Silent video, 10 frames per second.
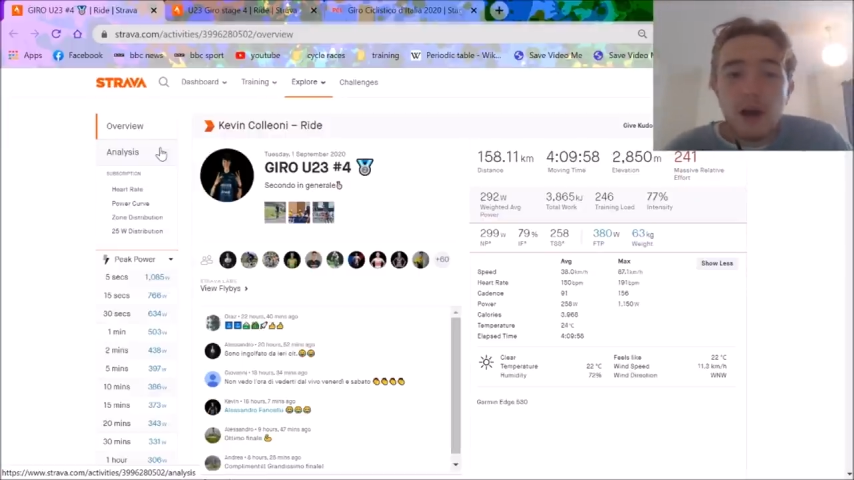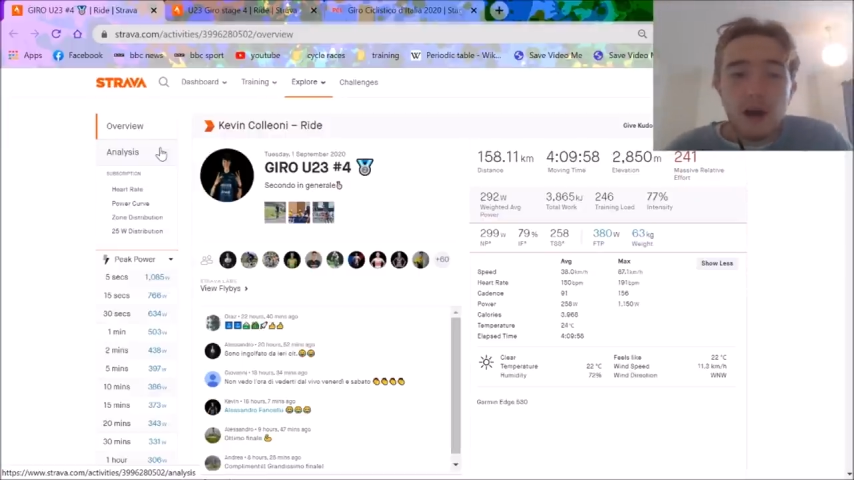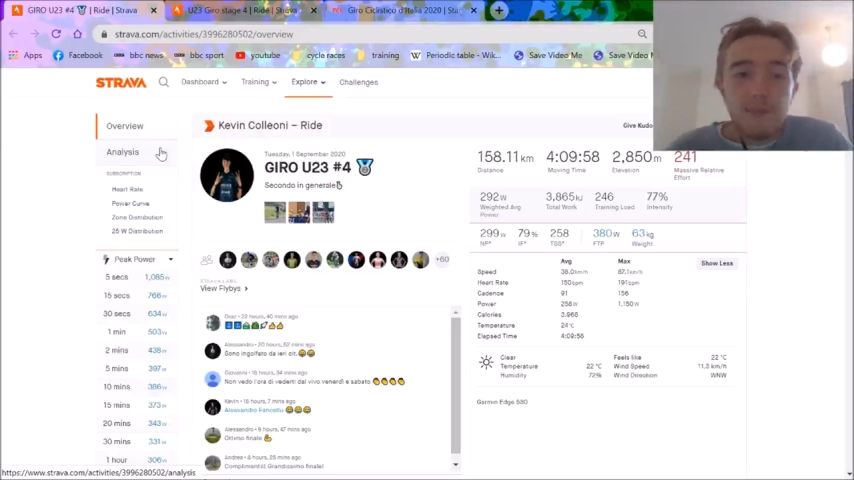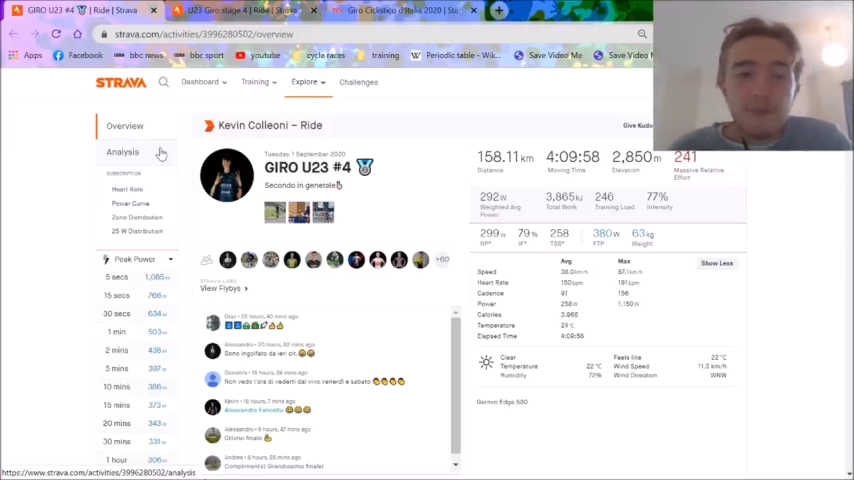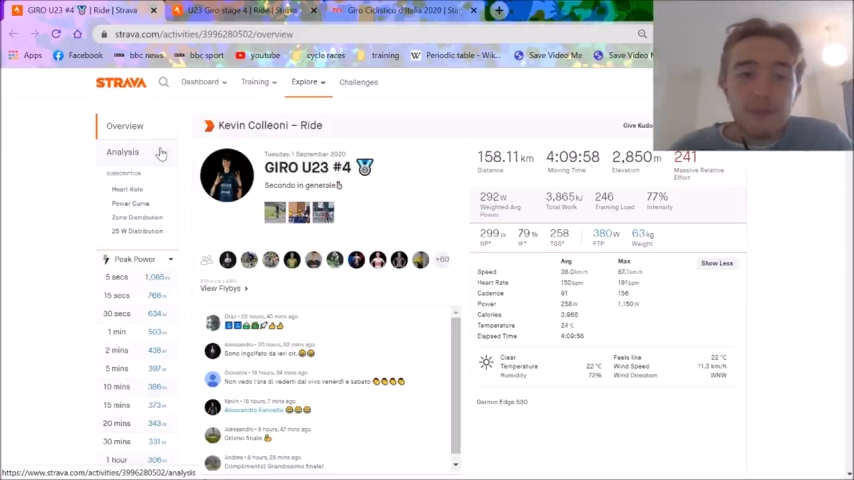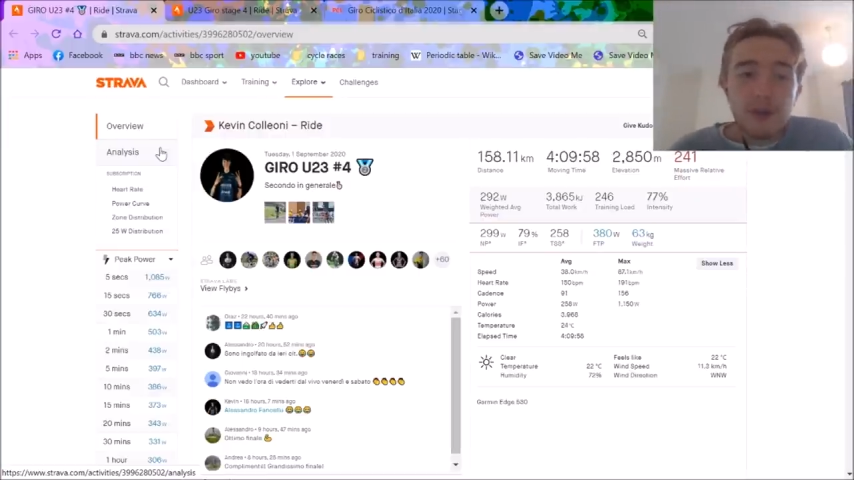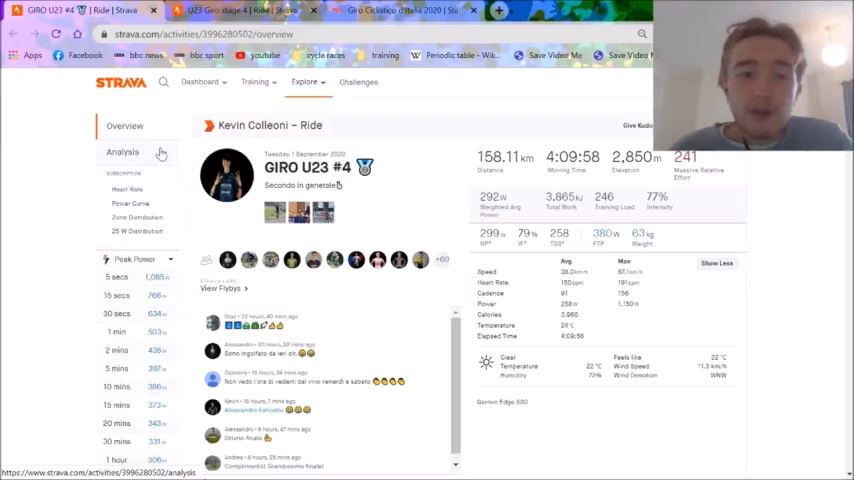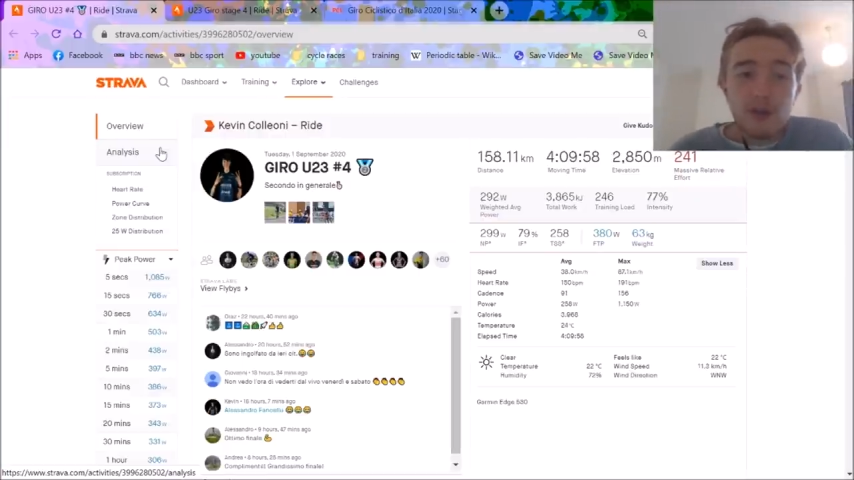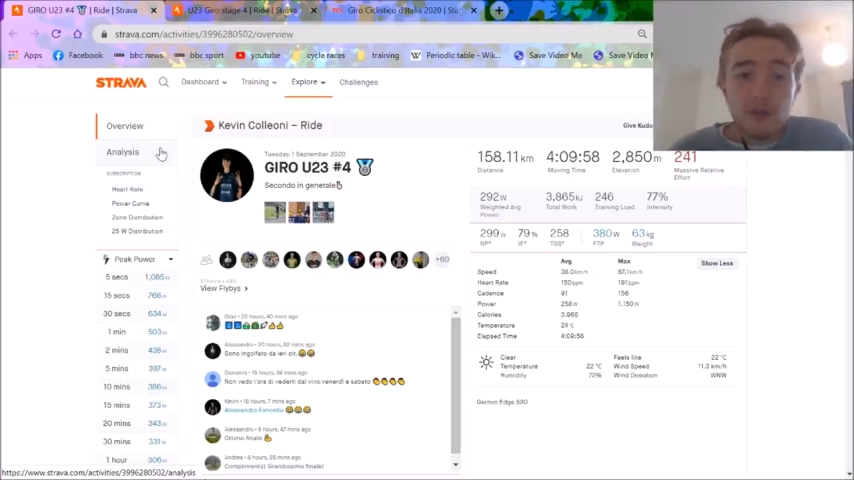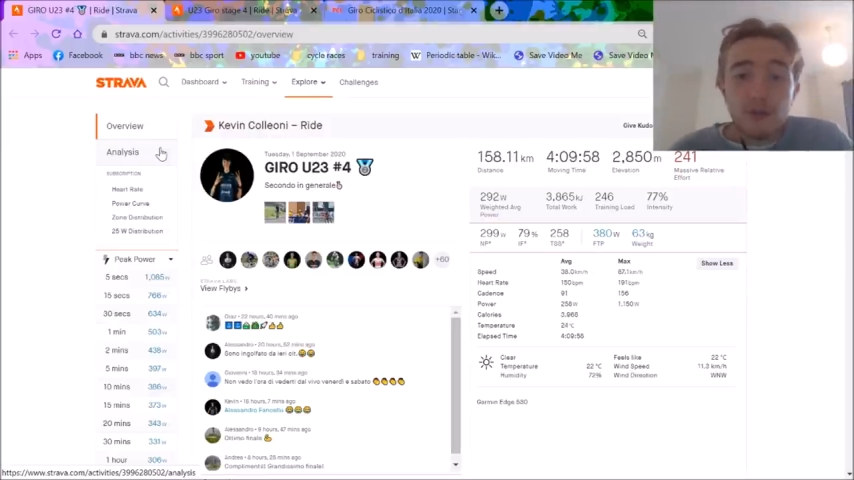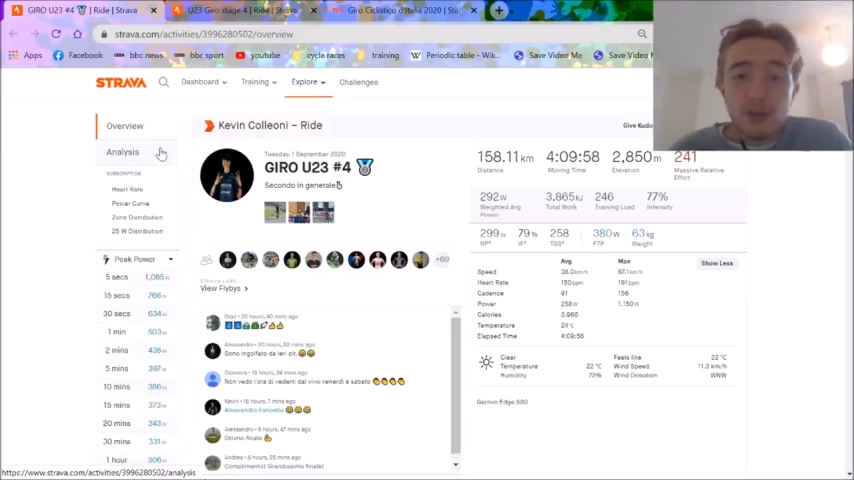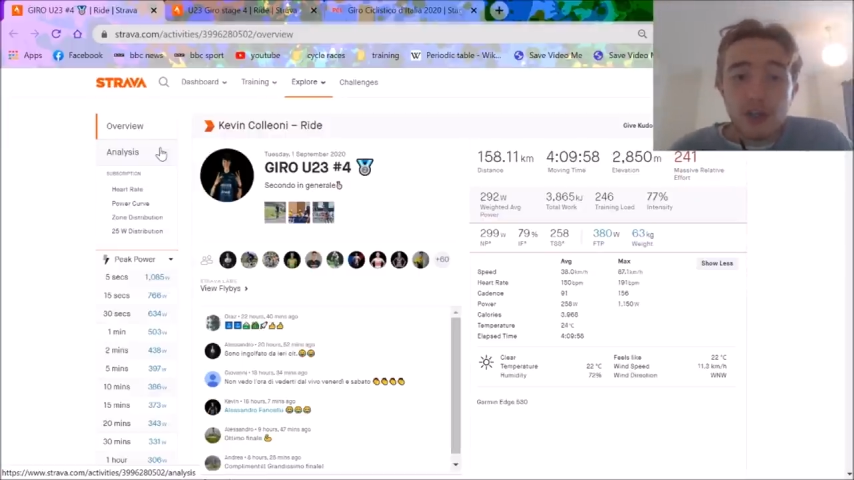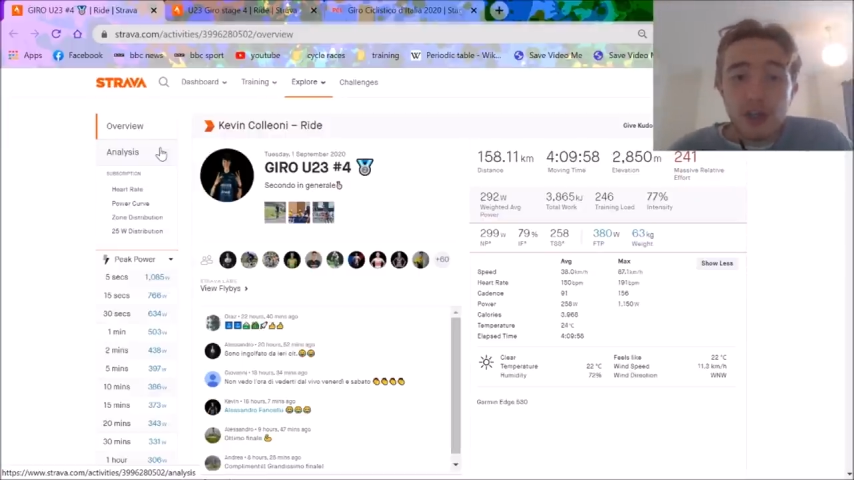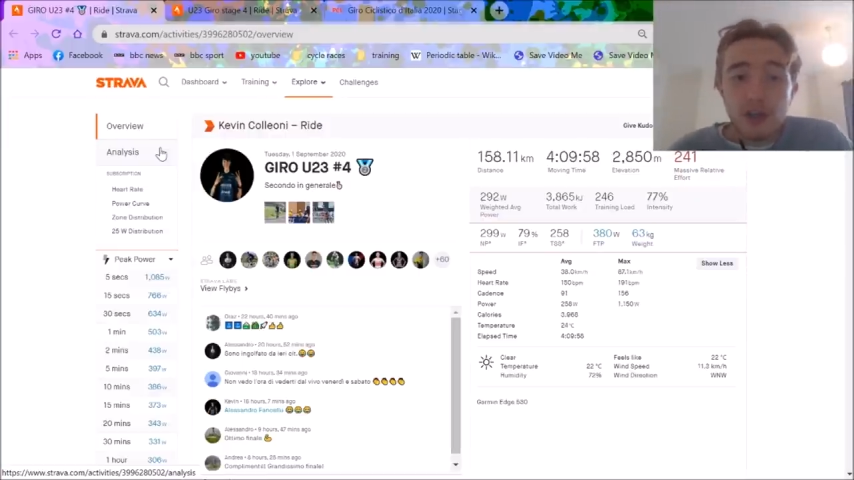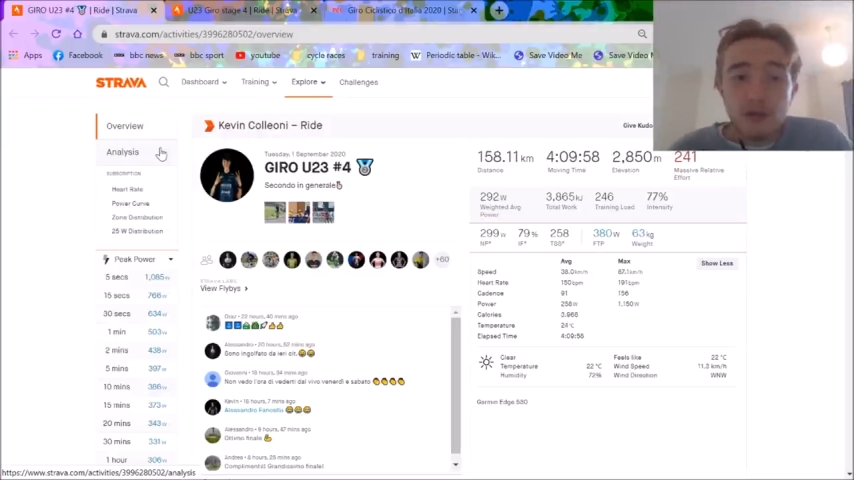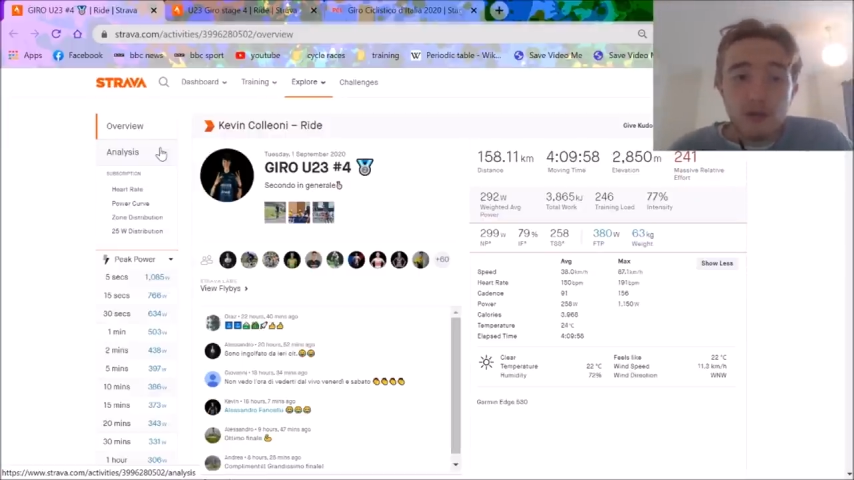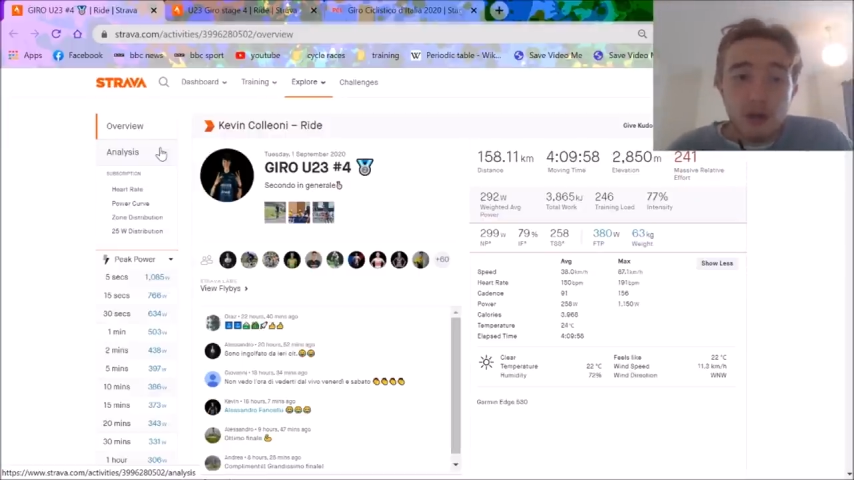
Um, he's obviously,